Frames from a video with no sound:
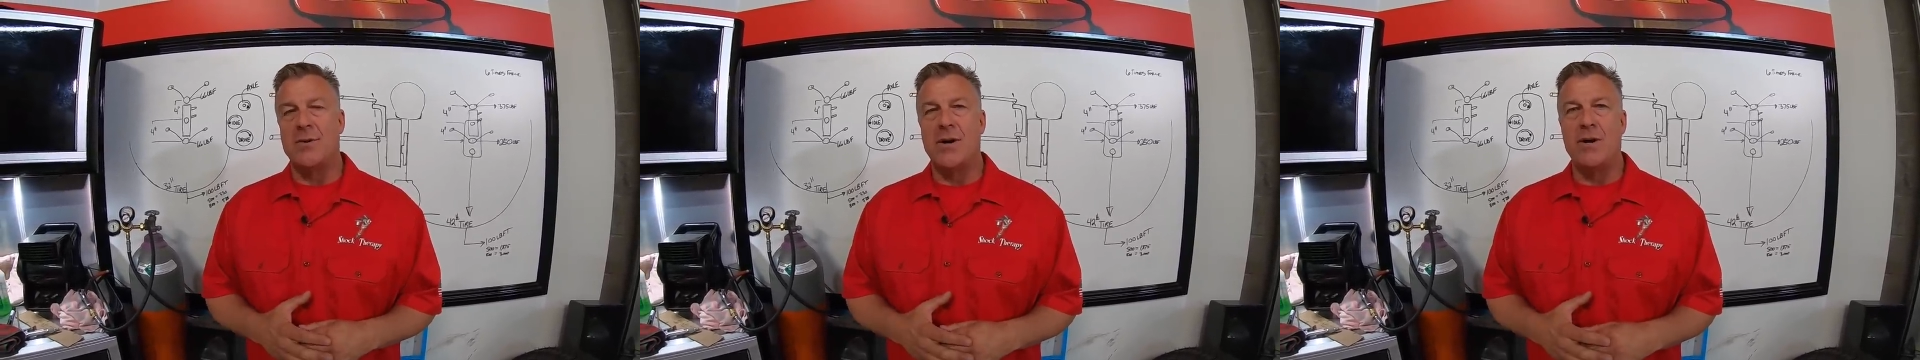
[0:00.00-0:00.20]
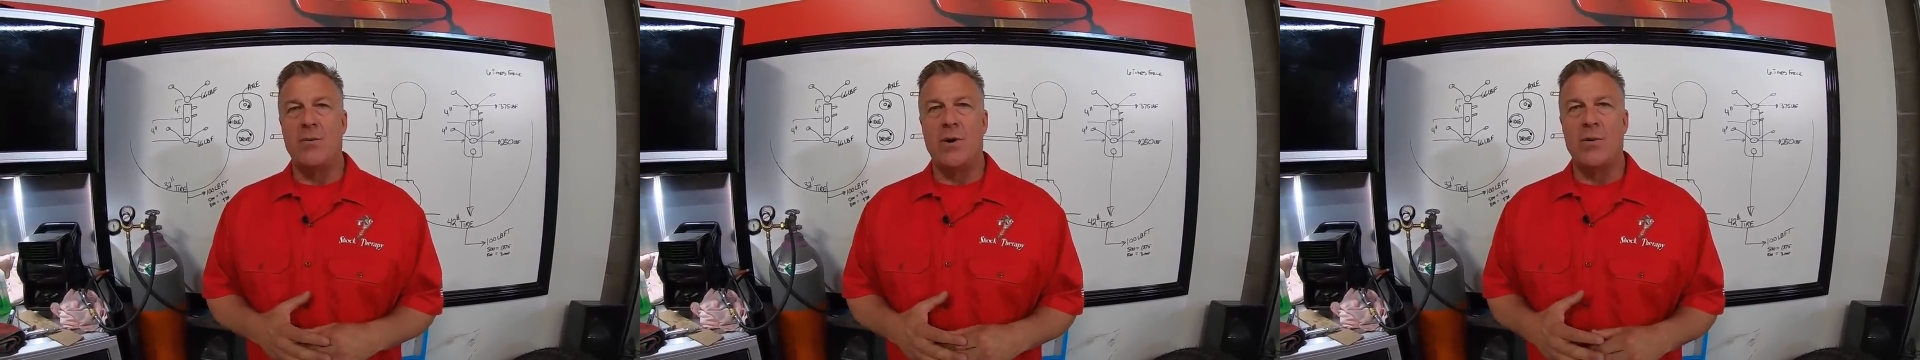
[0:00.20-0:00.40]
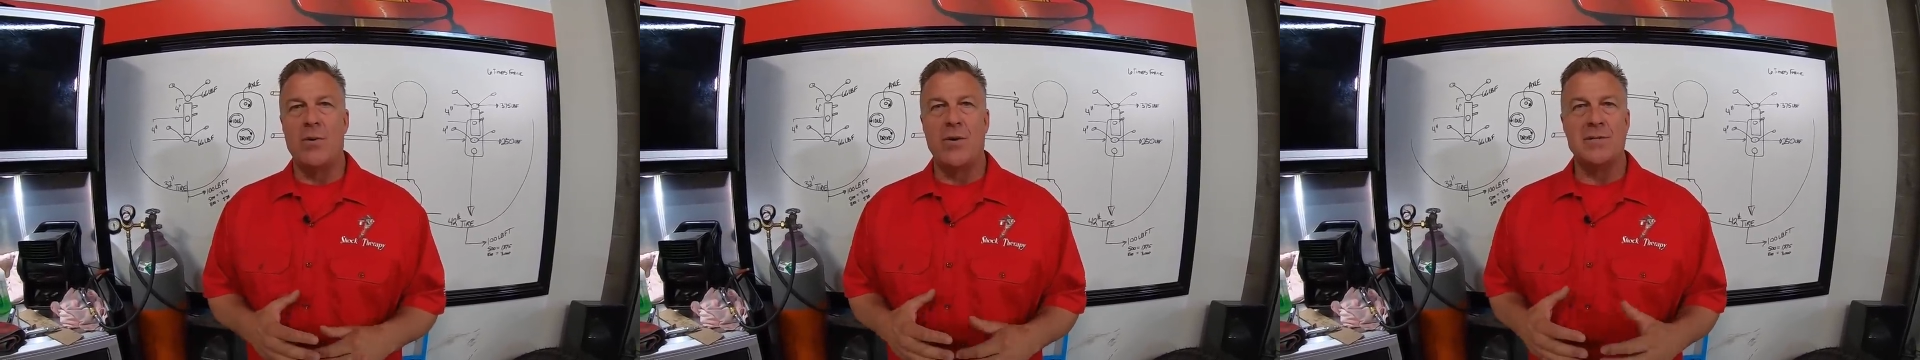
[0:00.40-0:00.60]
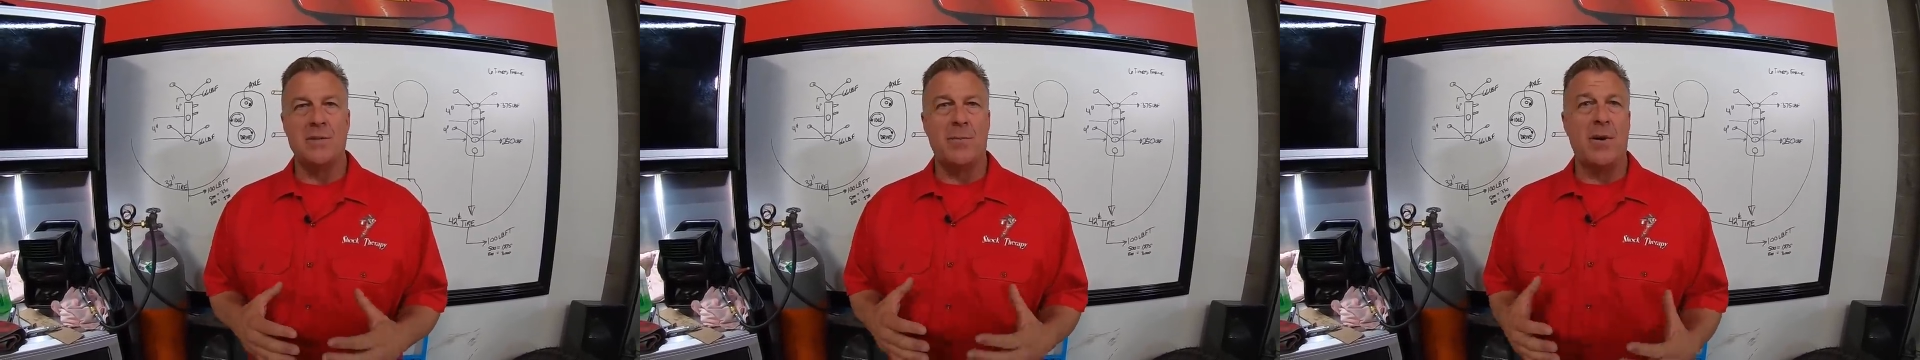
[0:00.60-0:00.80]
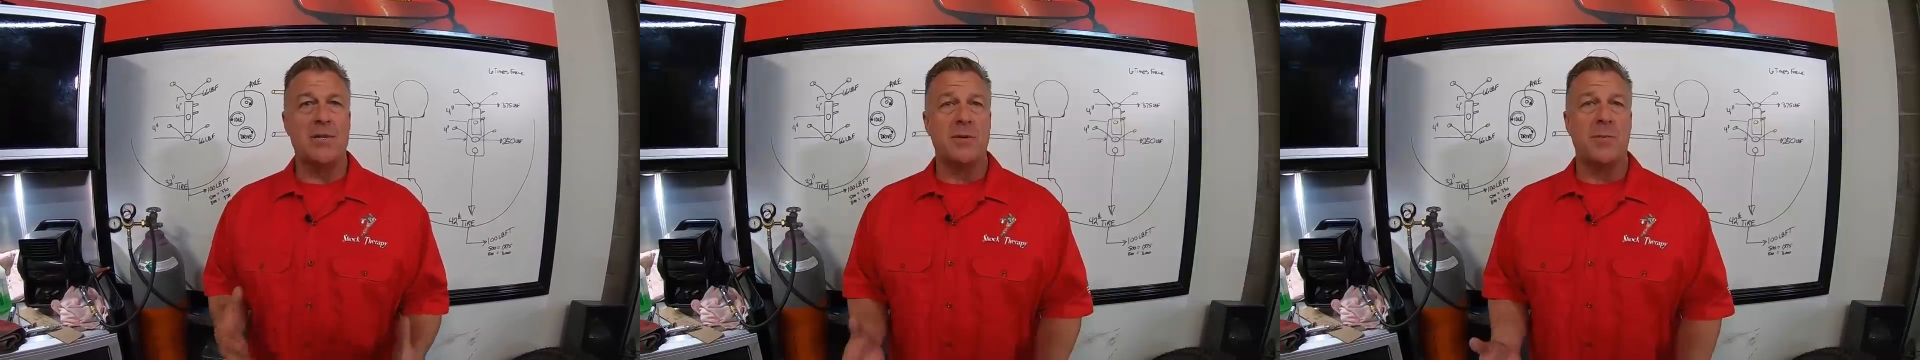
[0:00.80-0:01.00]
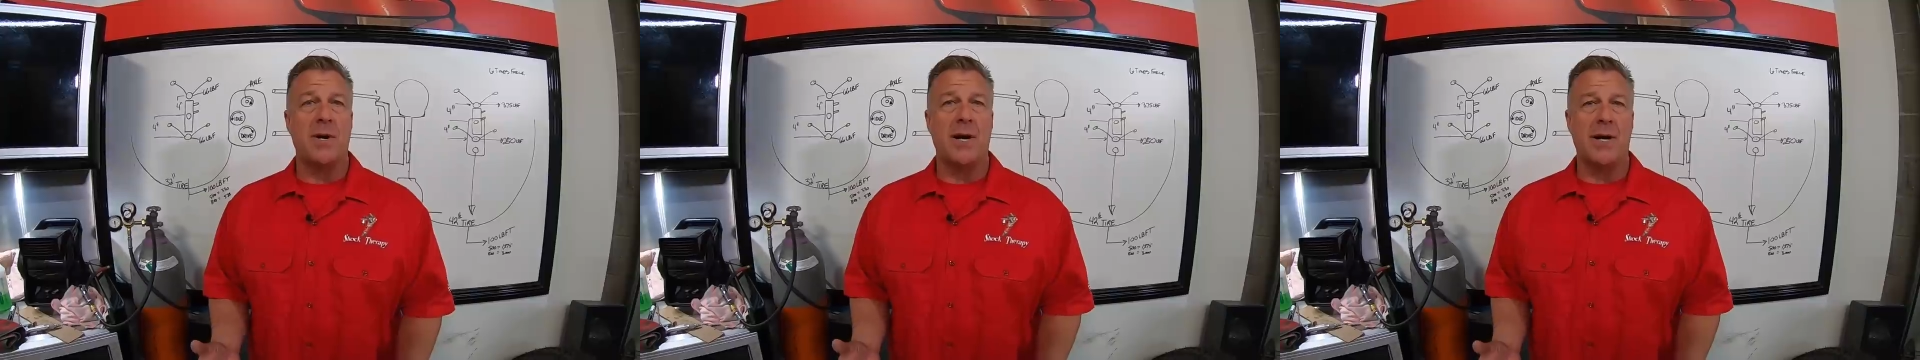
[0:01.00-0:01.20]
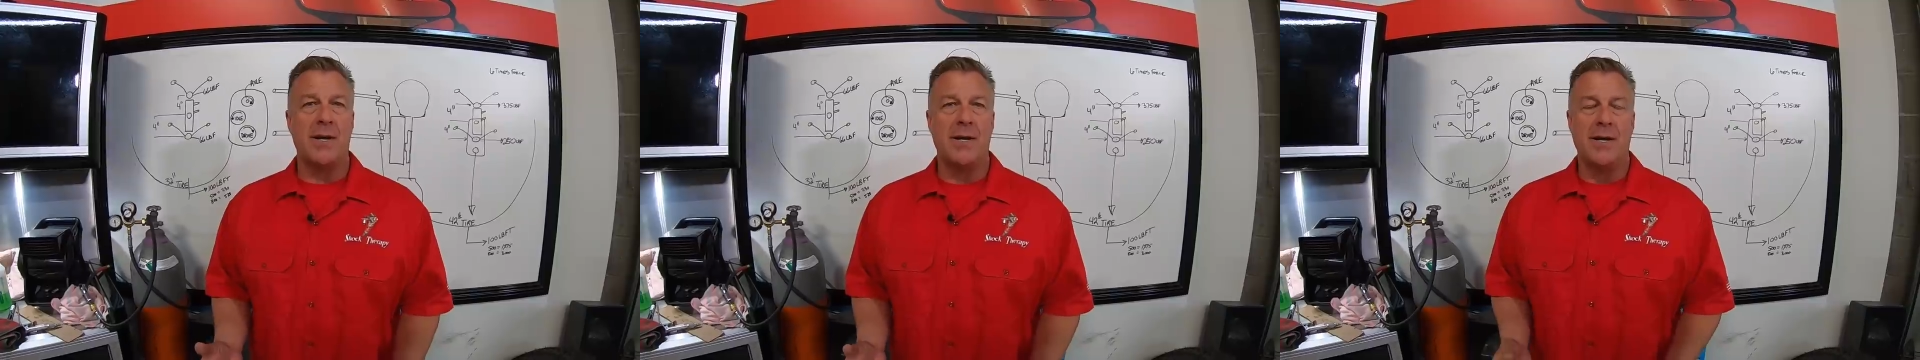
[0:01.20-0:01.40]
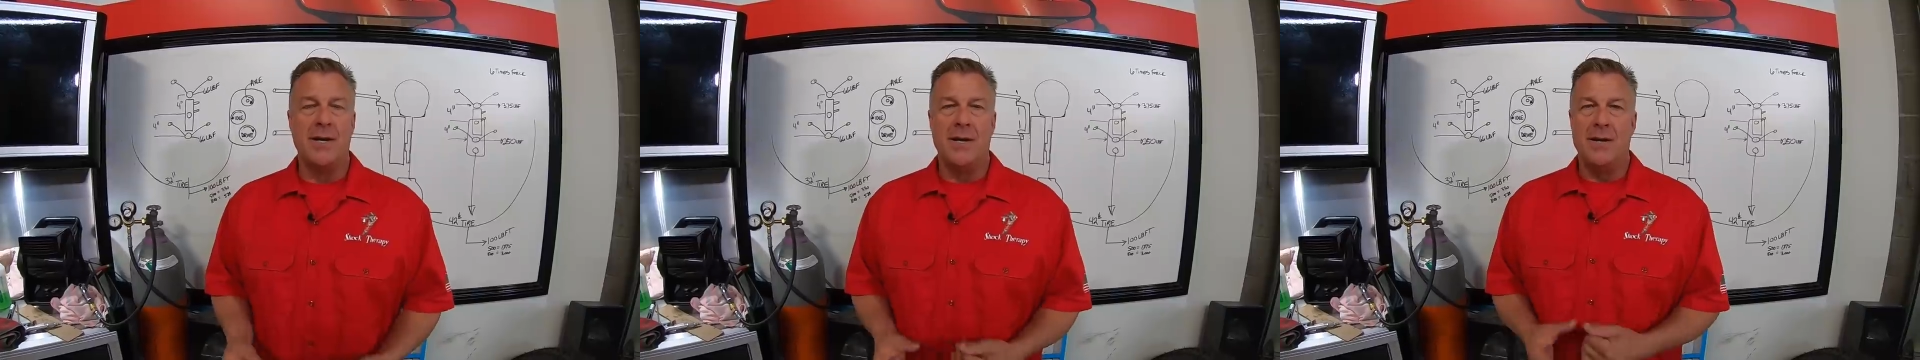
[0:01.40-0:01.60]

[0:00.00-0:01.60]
or anywhere where there's a bunch of mud,